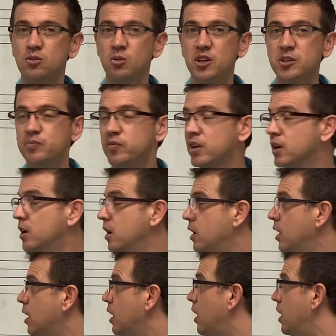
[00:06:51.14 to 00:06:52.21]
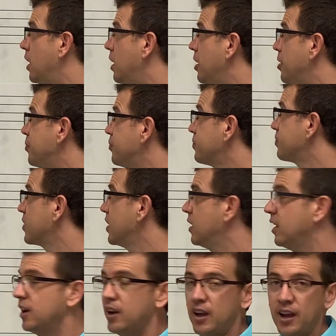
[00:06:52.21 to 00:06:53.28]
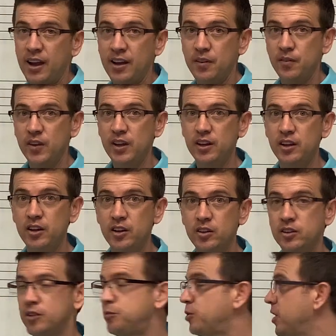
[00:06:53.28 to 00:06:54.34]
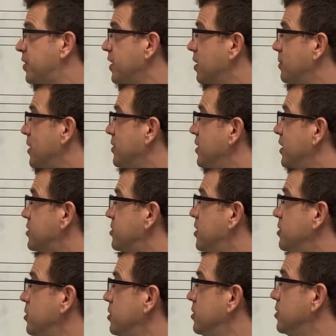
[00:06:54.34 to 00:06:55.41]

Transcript: 3. And then if we think about the next note,